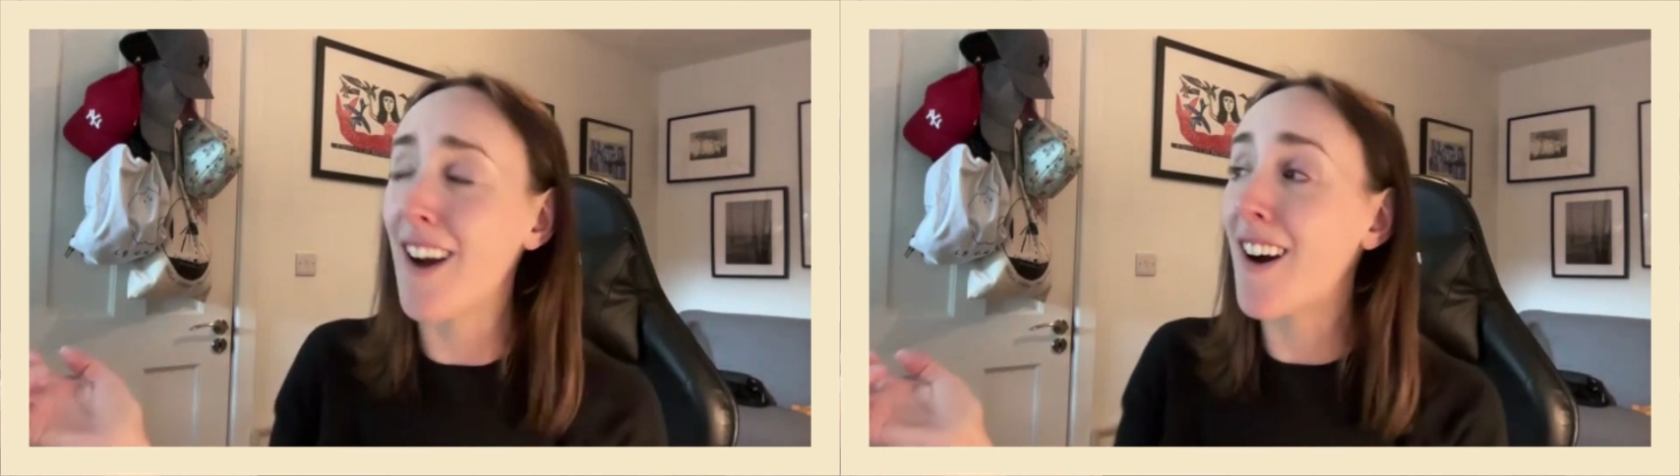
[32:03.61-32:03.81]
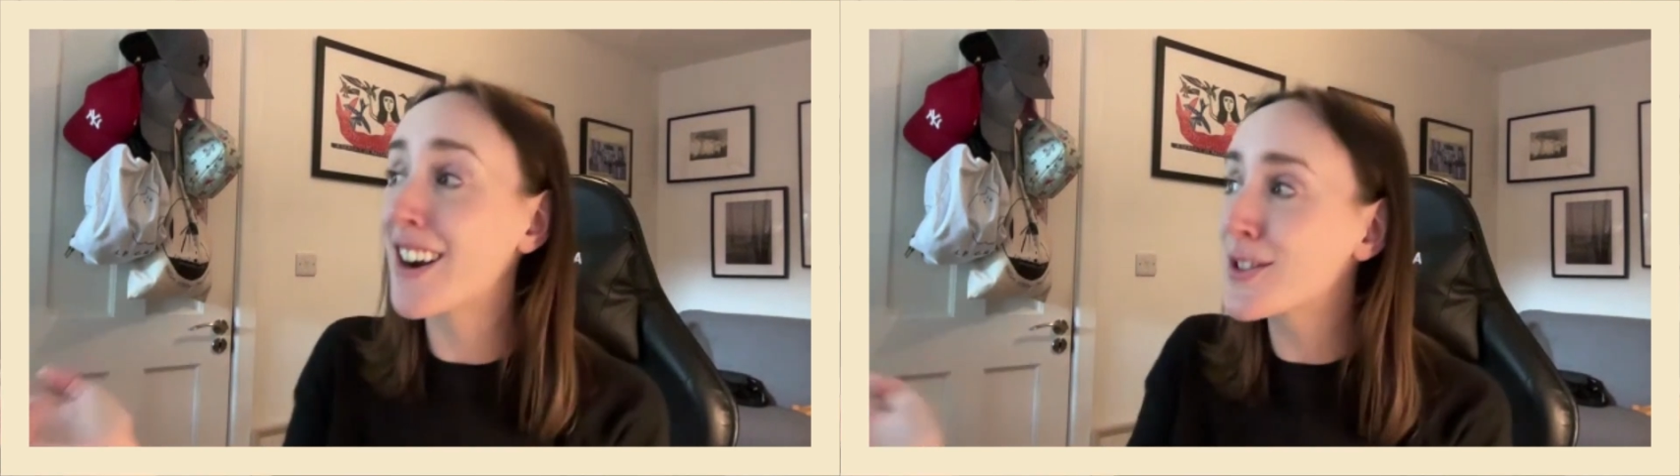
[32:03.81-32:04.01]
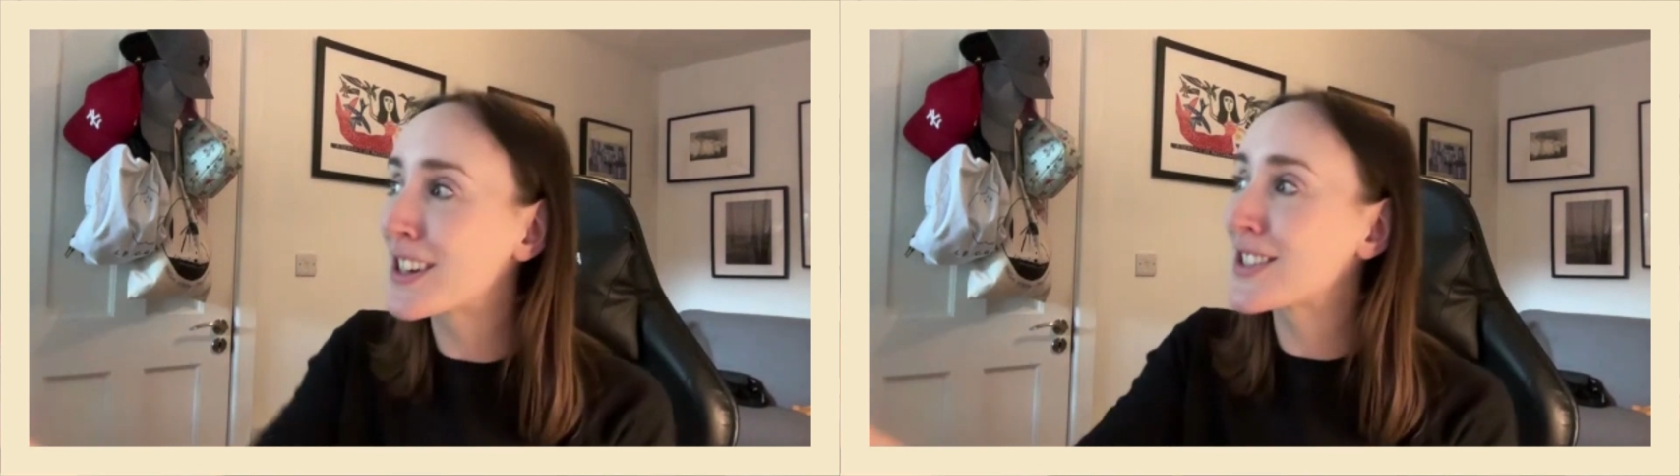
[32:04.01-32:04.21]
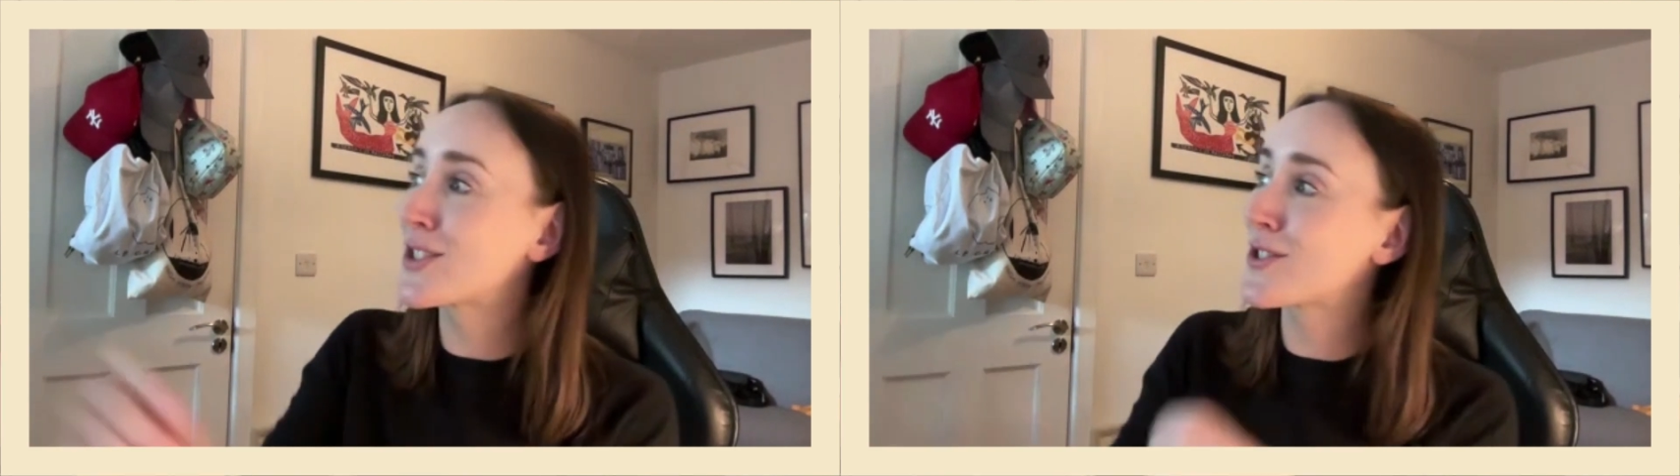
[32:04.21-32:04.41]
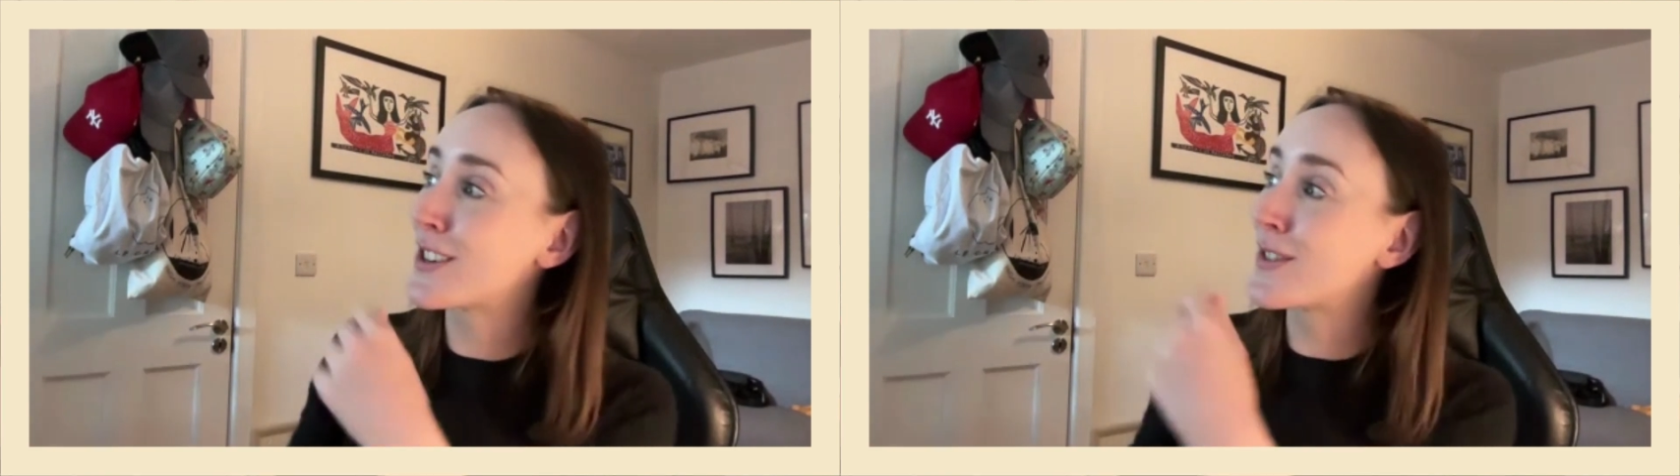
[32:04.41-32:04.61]
hardware
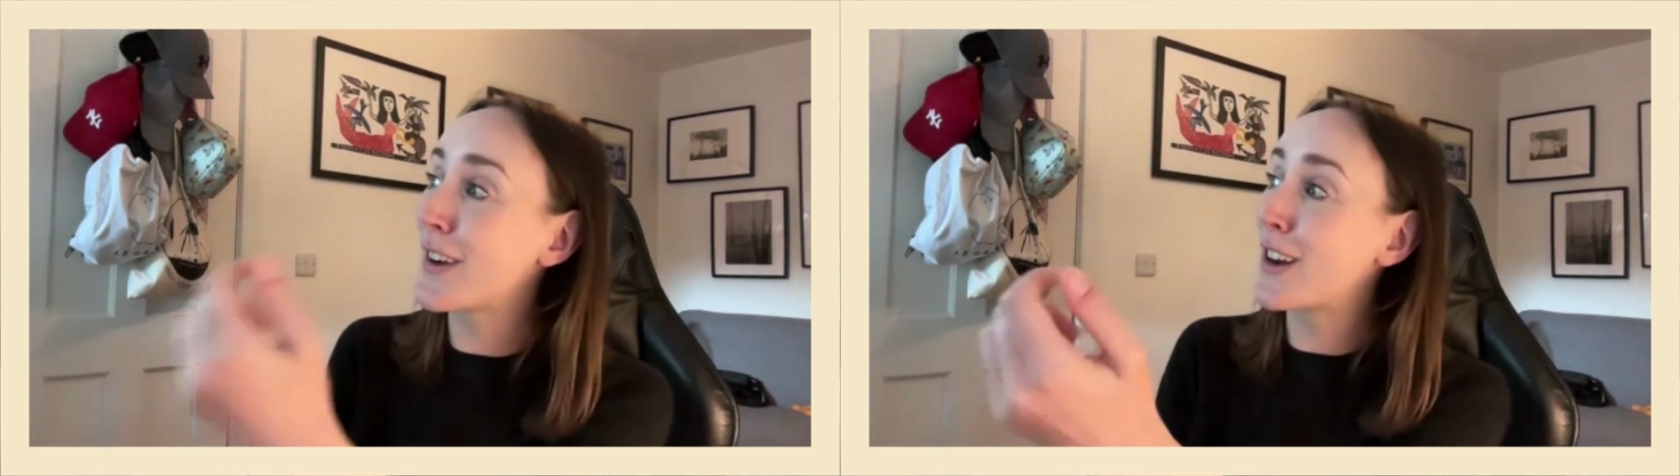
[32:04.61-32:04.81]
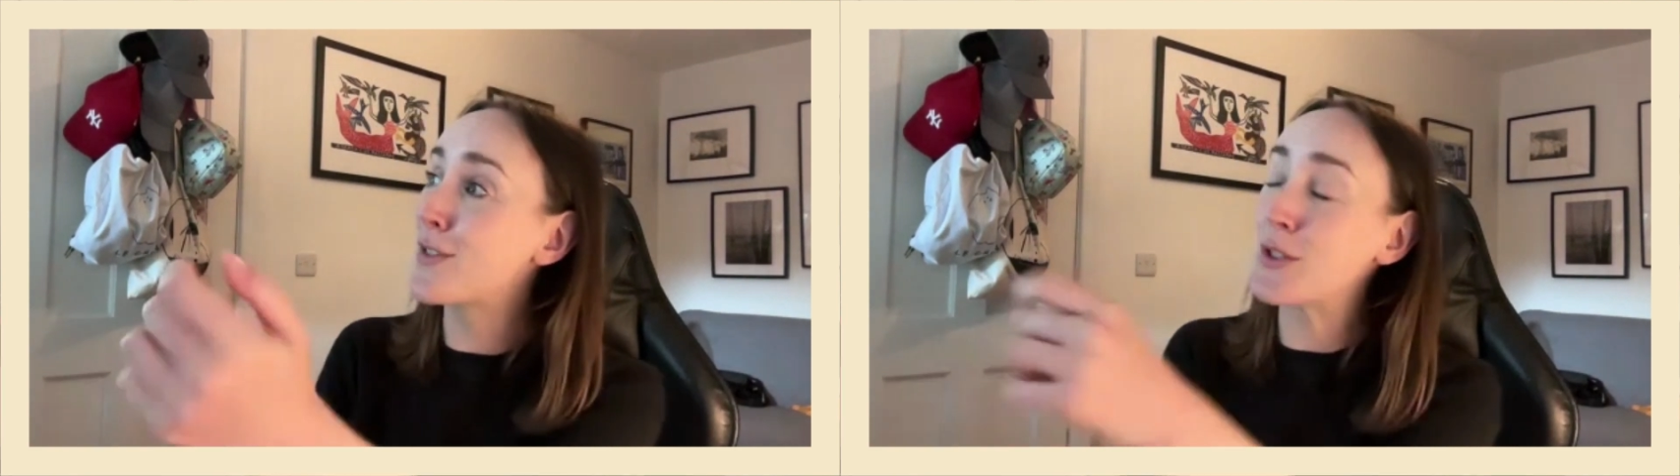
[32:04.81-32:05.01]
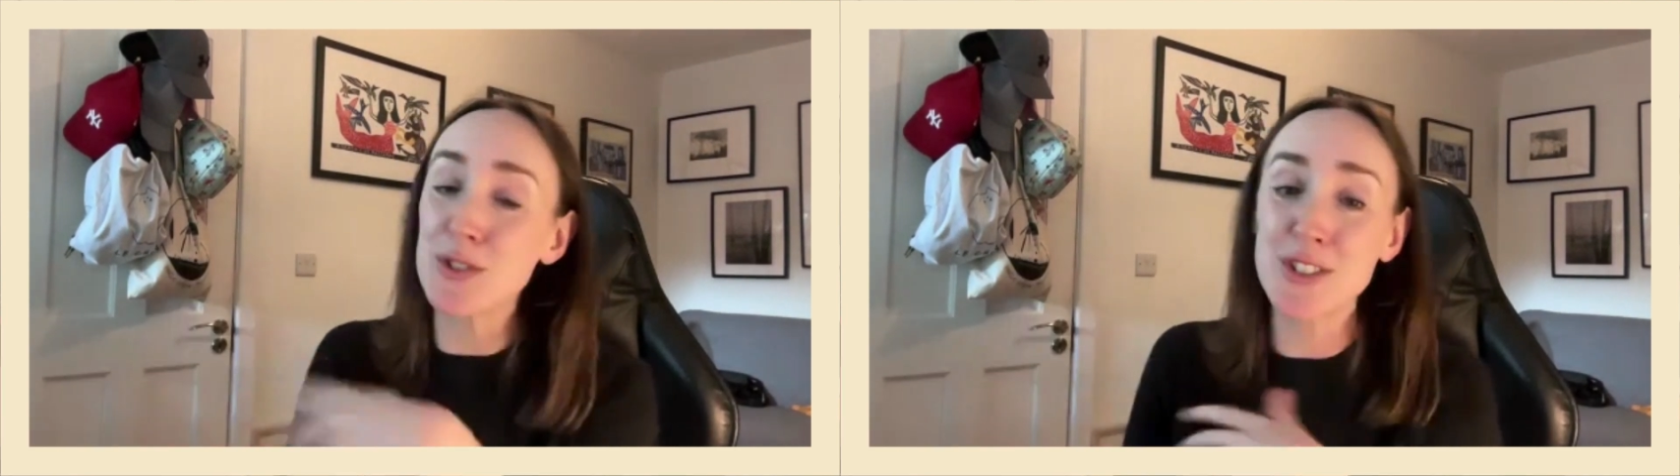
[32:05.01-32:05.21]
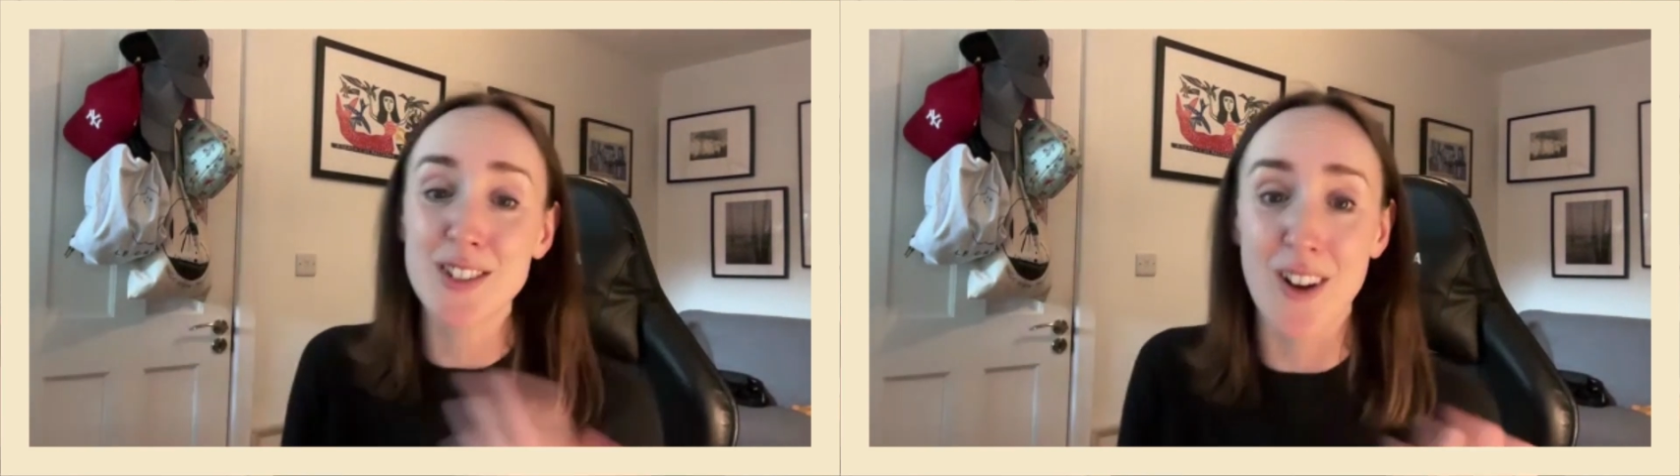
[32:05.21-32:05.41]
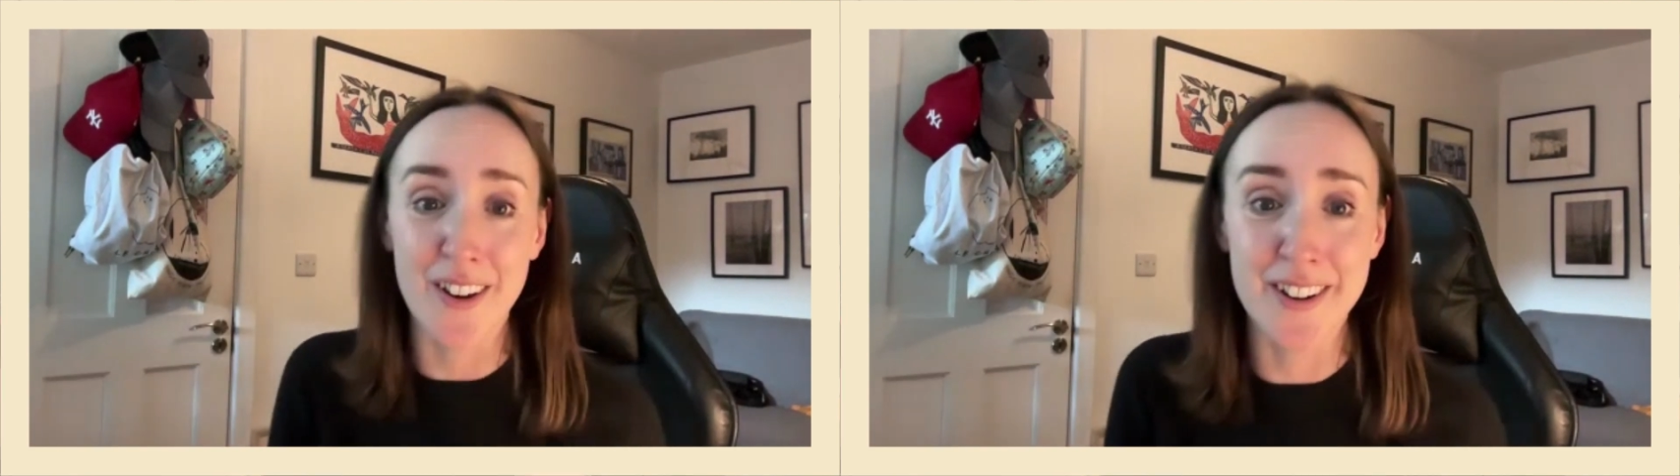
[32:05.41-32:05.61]
store in Fairview, which is
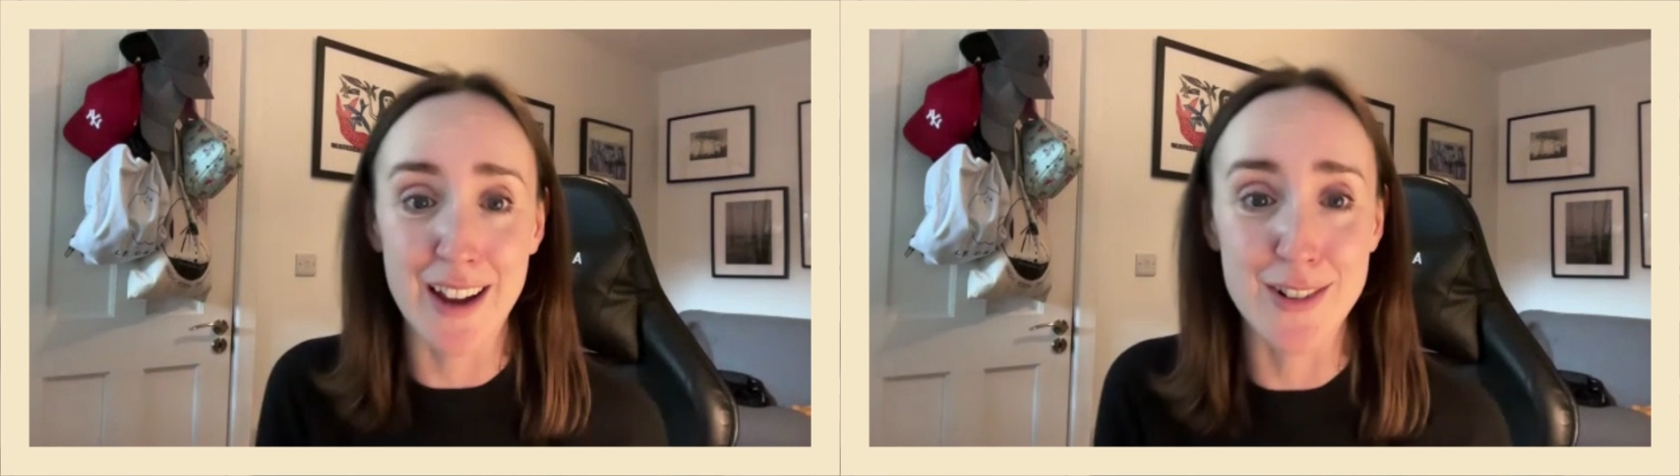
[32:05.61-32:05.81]
gone now.